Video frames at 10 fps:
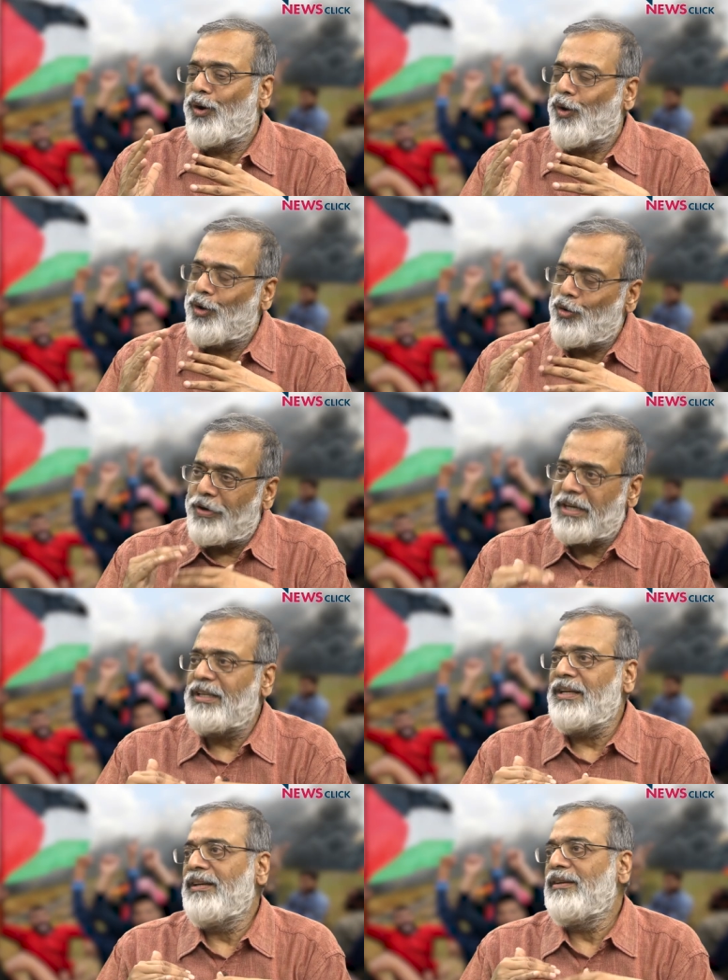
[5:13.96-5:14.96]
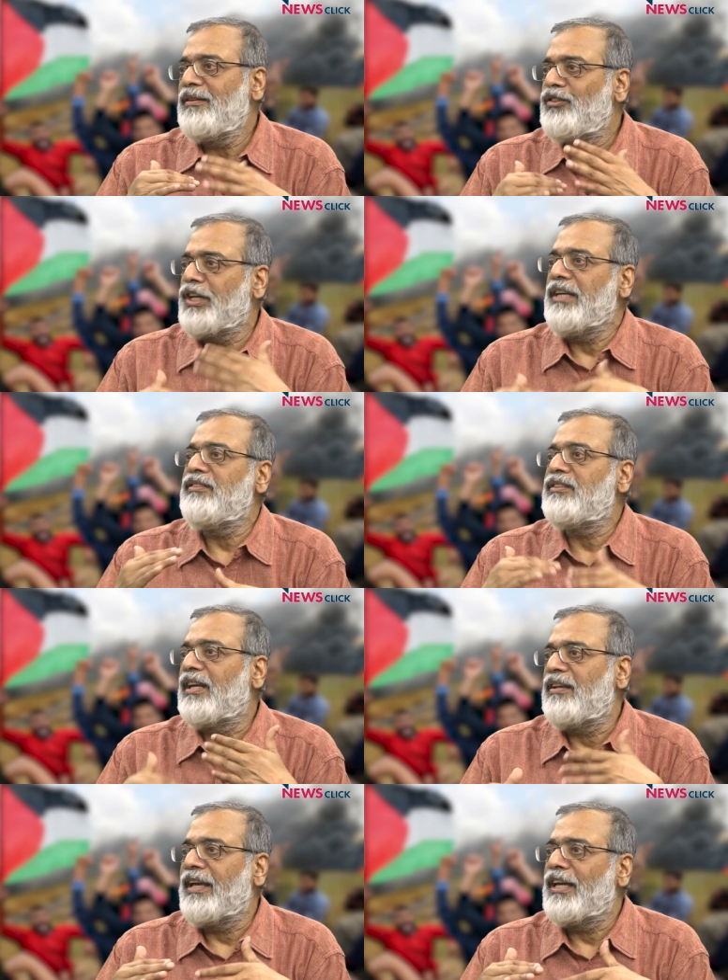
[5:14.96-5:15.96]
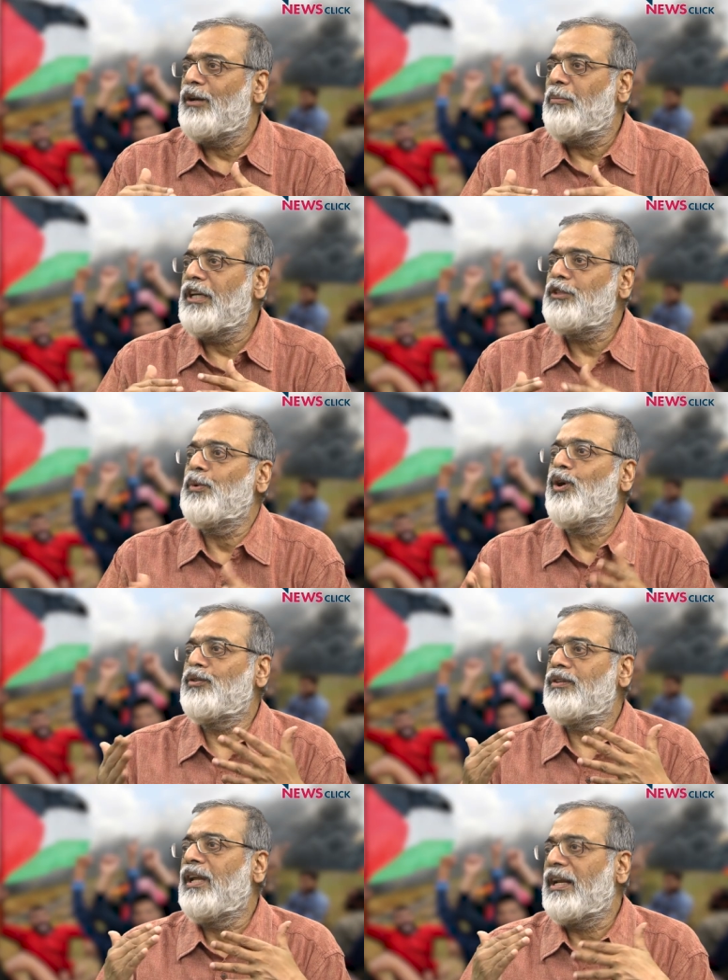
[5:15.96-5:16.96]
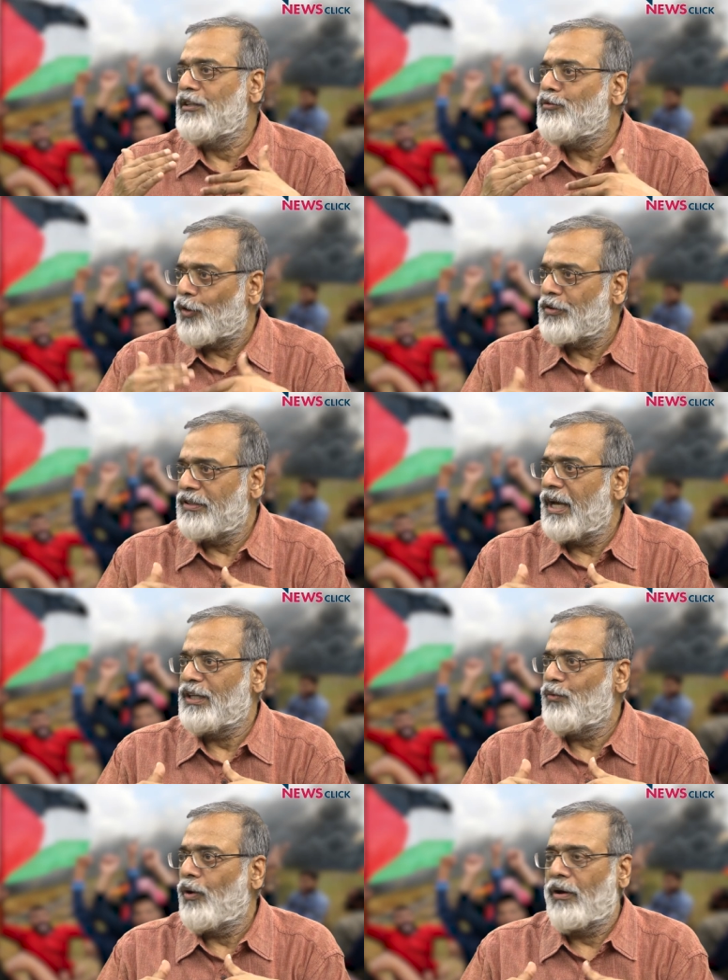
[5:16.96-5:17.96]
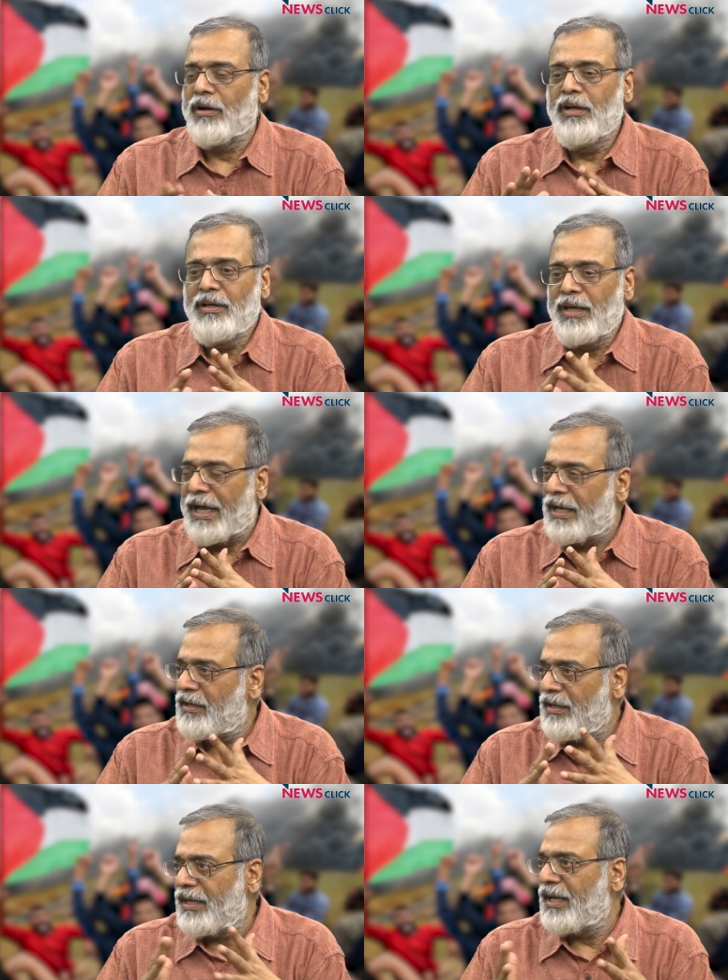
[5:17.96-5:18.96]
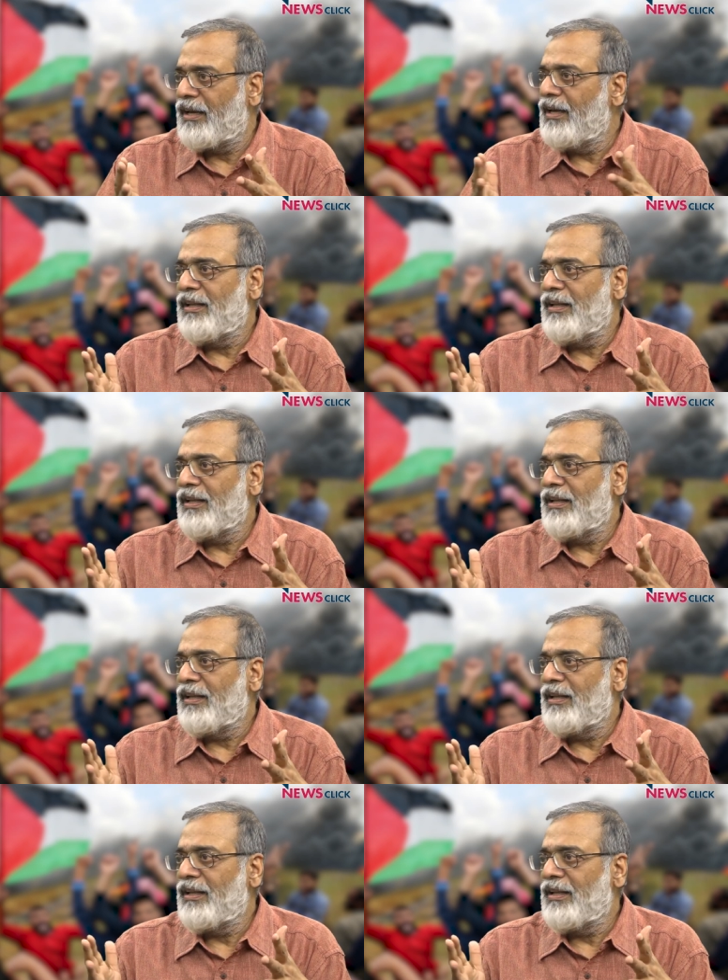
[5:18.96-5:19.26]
already changes had taken place because of the 1949 war, and the